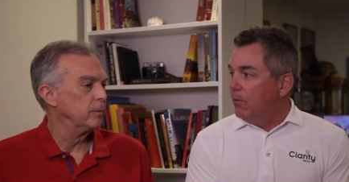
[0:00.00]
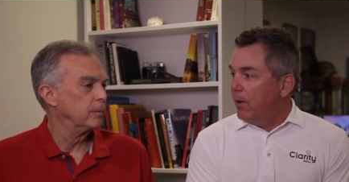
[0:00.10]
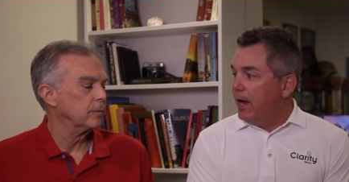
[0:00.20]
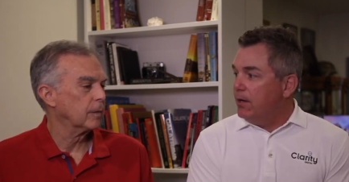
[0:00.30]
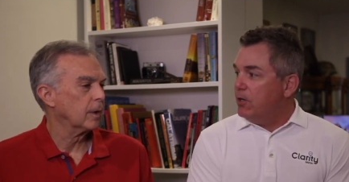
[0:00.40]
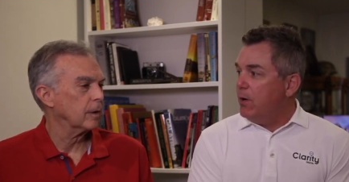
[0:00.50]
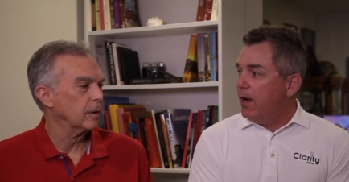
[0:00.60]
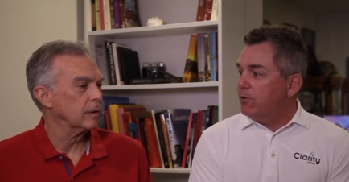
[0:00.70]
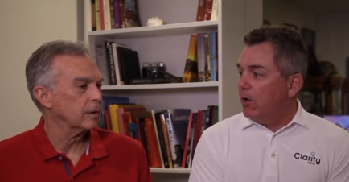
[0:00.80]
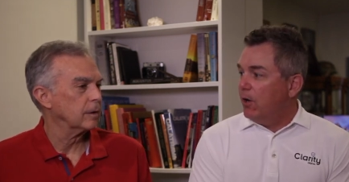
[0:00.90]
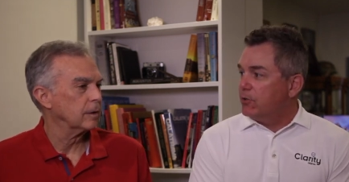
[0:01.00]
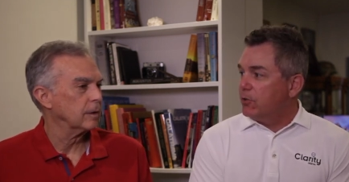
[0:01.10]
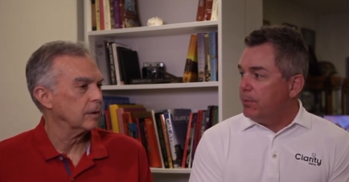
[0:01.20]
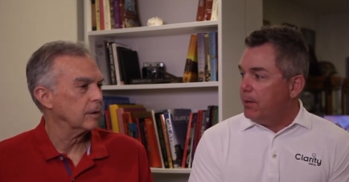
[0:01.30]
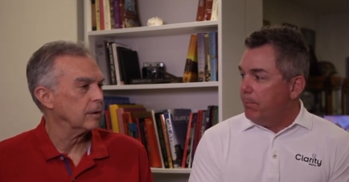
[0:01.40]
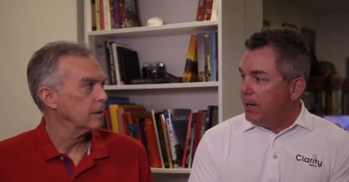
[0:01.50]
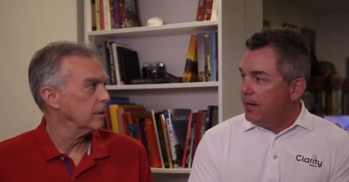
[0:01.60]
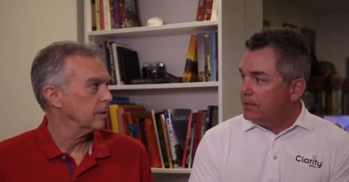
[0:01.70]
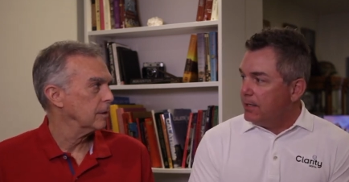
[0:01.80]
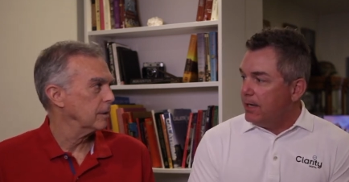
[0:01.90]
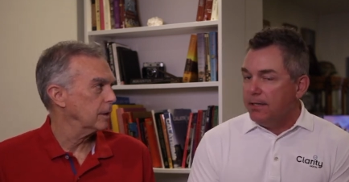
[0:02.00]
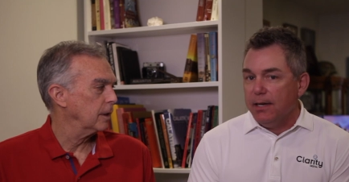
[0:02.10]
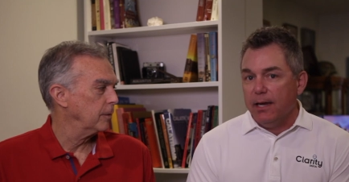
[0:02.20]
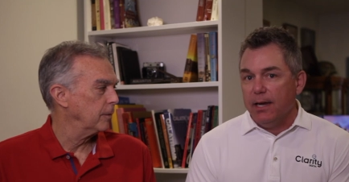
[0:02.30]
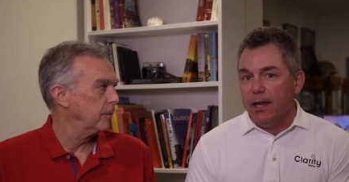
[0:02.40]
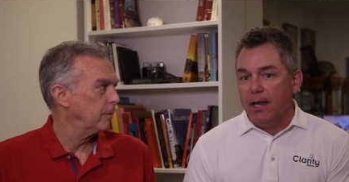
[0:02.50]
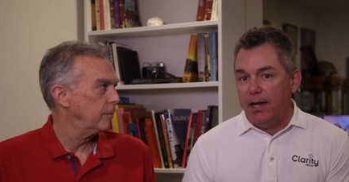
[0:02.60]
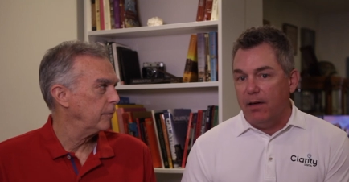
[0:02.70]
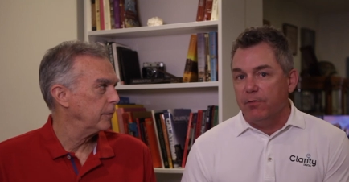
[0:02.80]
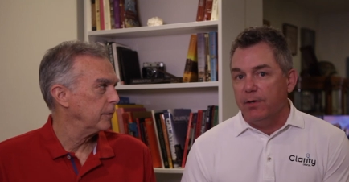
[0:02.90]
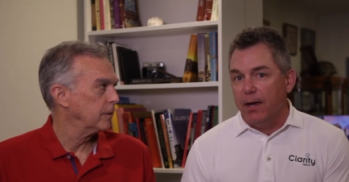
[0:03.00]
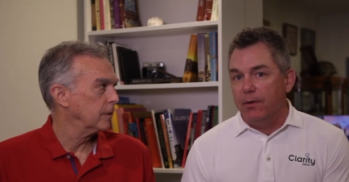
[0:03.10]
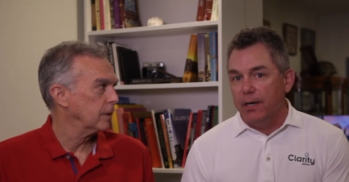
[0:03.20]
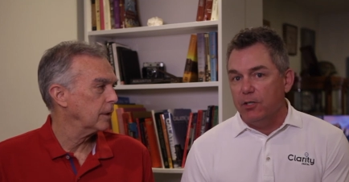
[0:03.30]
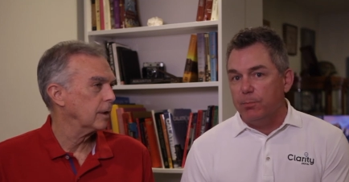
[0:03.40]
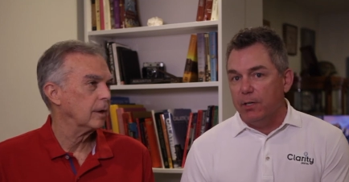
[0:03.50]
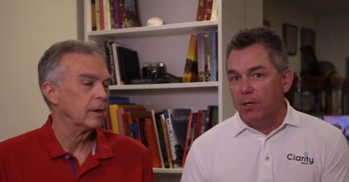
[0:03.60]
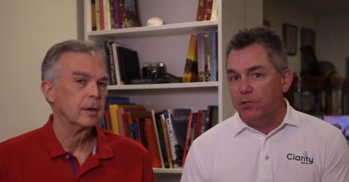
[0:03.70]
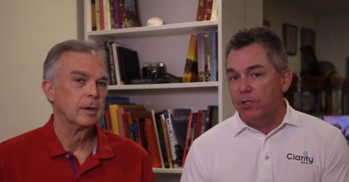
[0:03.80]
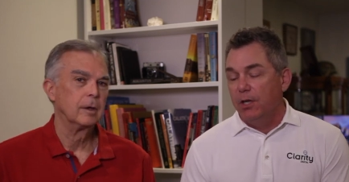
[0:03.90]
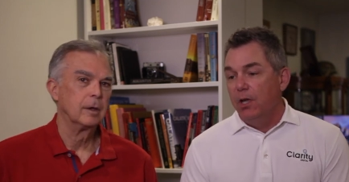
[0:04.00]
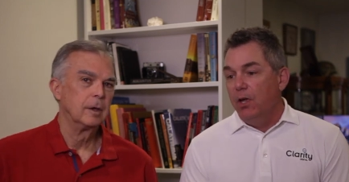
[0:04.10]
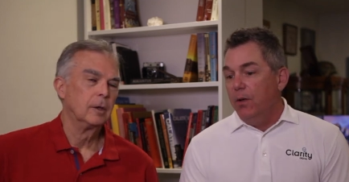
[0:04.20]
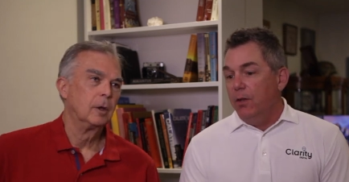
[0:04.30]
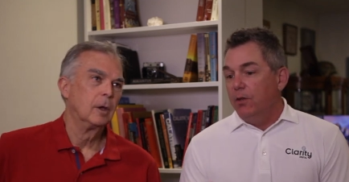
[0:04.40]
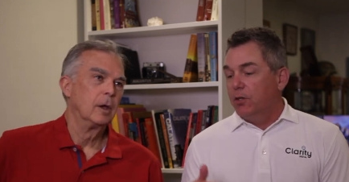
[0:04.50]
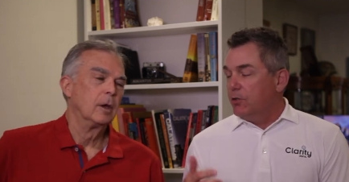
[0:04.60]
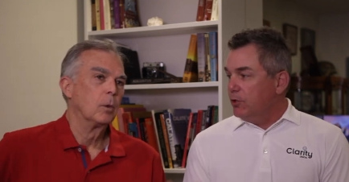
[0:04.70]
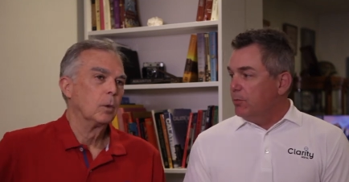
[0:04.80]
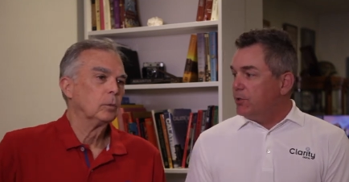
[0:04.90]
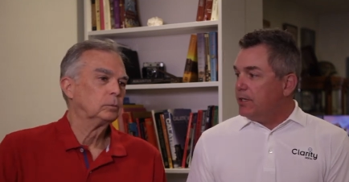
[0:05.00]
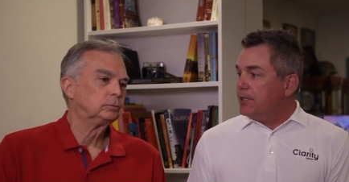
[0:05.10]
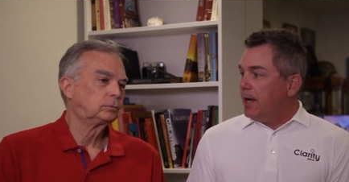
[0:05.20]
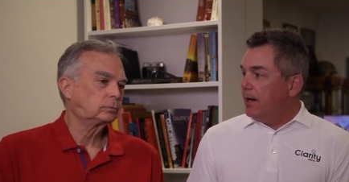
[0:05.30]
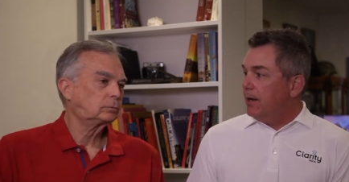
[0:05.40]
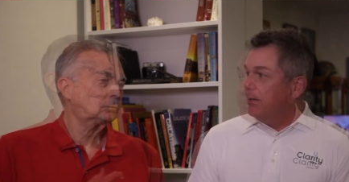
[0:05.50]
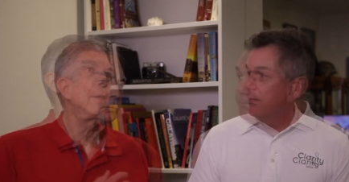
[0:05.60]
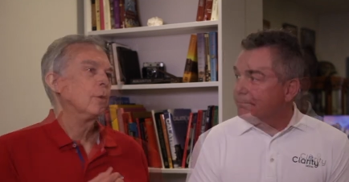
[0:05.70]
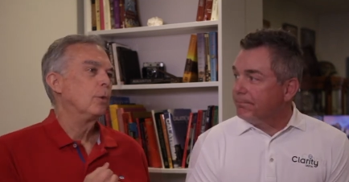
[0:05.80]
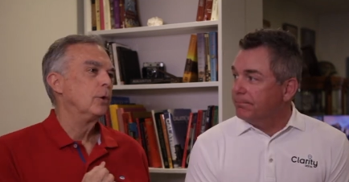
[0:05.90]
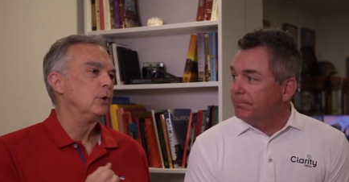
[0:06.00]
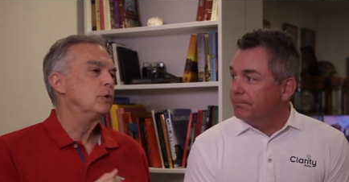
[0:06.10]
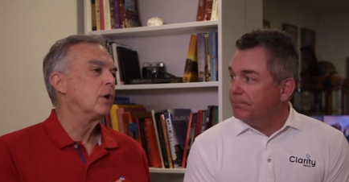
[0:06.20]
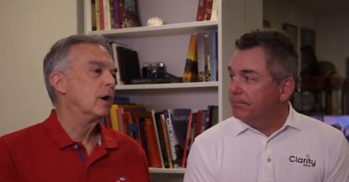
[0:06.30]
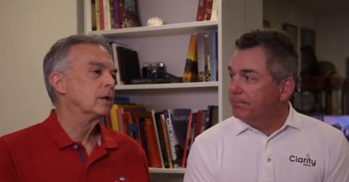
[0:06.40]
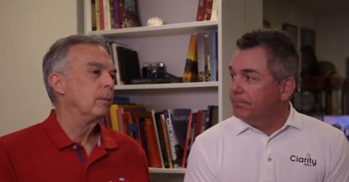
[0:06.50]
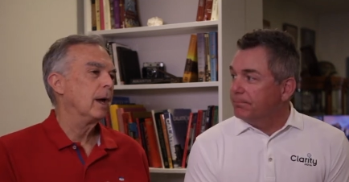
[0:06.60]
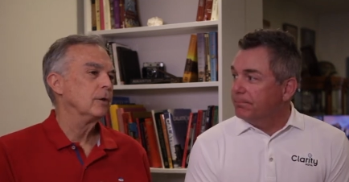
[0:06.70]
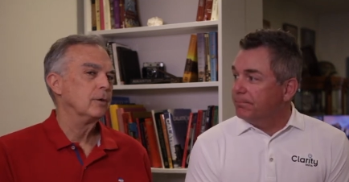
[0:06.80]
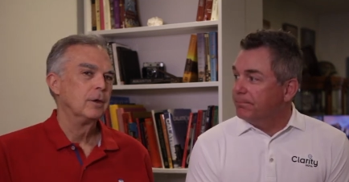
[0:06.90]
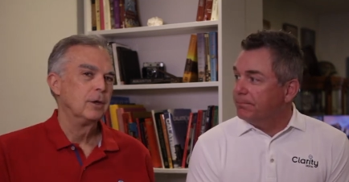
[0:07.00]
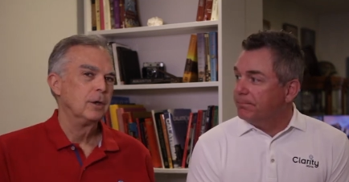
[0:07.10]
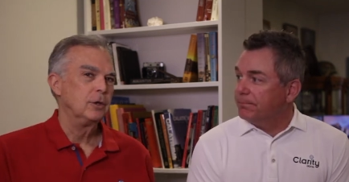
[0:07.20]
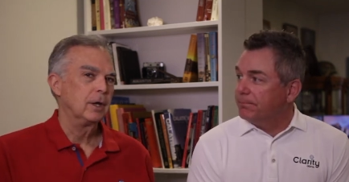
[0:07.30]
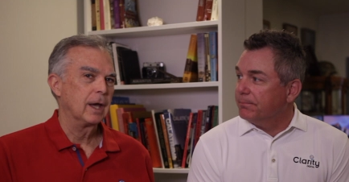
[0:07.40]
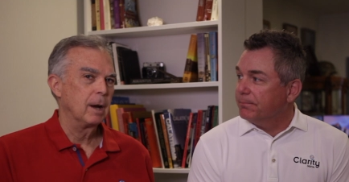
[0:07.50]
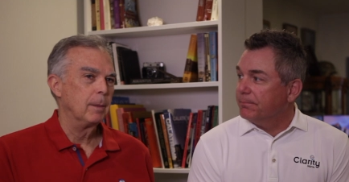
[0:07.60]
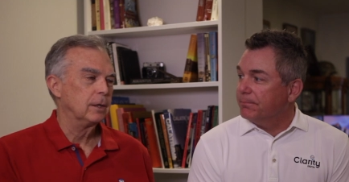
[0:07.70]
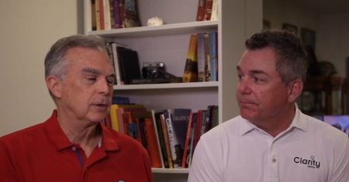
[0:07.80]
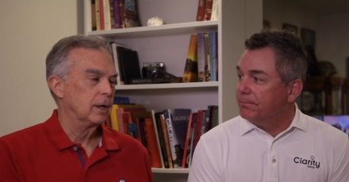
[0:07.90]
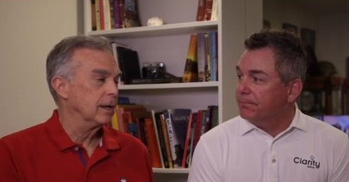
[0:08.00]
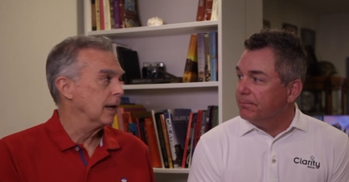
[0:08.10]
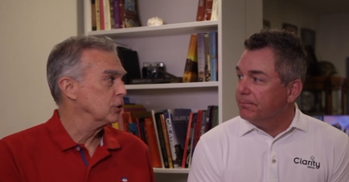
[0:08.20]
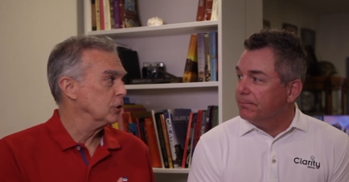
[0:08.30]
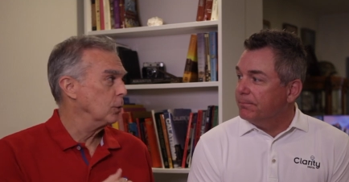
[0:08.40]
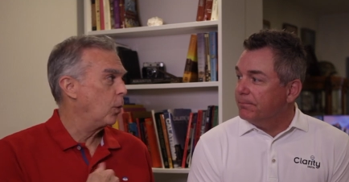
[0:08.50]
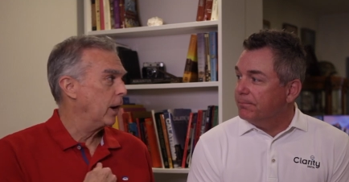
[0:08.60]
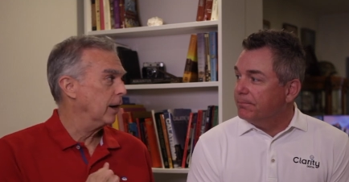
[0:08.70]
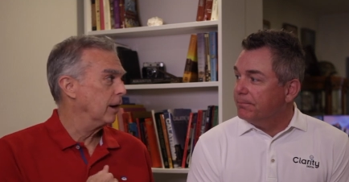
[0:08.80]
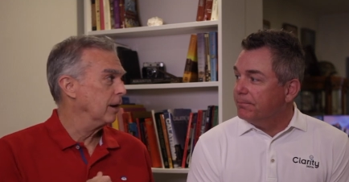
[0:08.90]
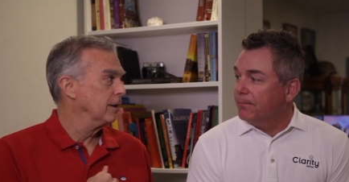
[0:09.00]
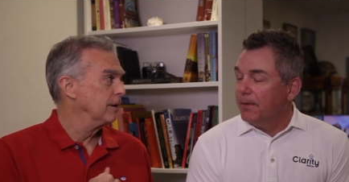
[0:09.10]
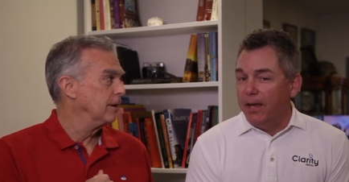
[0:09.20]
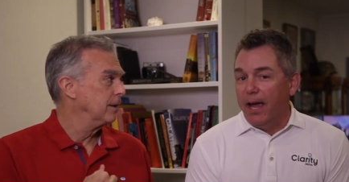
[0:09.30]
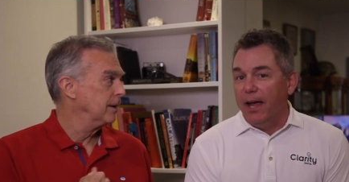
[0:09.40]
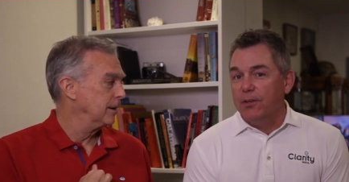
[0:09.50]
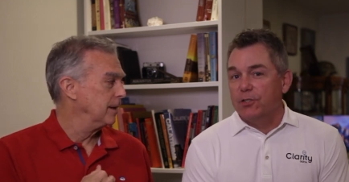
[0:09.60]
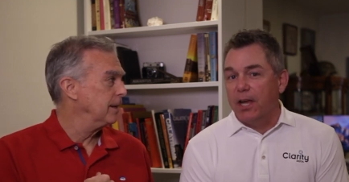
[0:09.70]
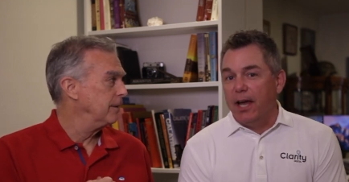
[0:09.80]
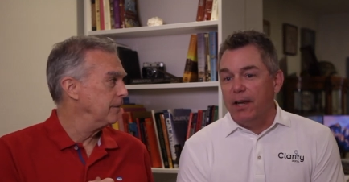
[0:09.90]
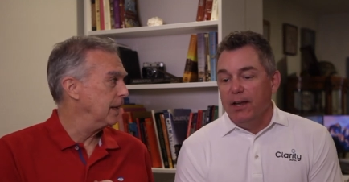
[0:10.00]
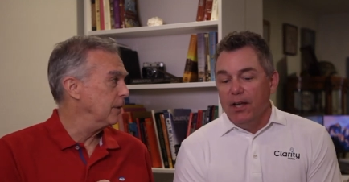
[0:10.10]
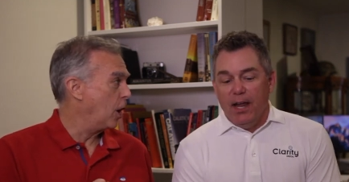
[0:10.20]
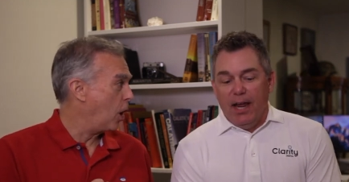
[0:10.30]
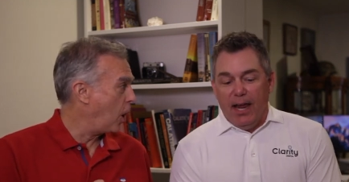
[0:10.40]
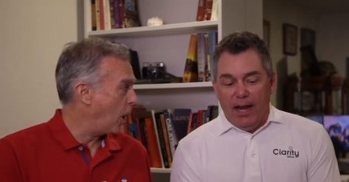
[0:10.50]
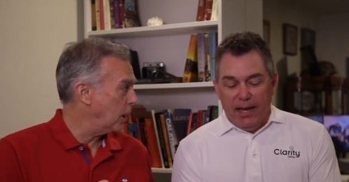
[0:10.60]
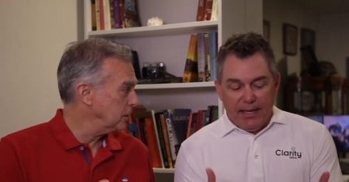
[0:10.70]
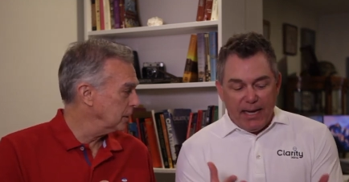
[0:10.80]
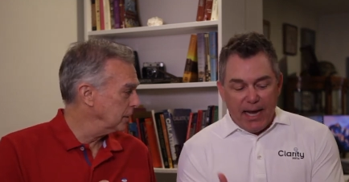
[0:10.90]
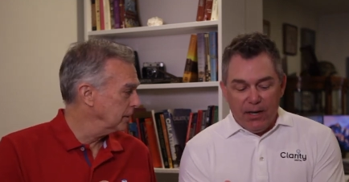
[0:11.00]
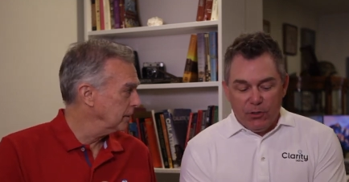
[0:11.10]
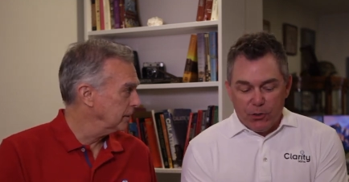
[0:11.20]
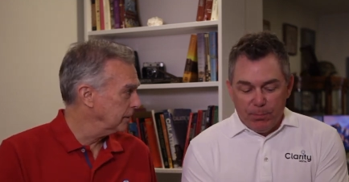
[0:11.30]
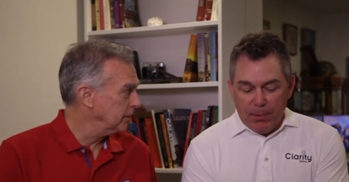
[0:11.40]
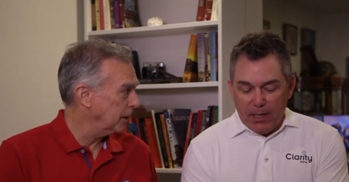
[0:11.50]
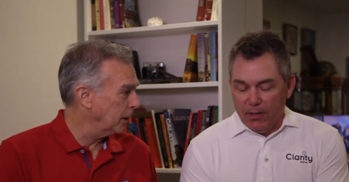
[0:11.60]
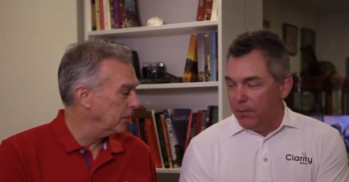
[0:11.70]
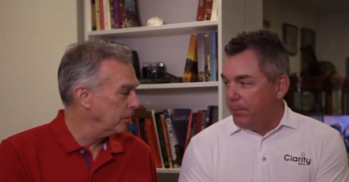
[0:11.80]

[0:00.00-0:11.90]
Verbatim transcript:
Speaker 1: Right? You have to also be B, C, D, yeah. E, and F nowadays because the consumer's educated.
Speaker 2: You talked about you got to make the connection where yeah, it's got in the heart.
Speaker 1: It can't just be yeah. in the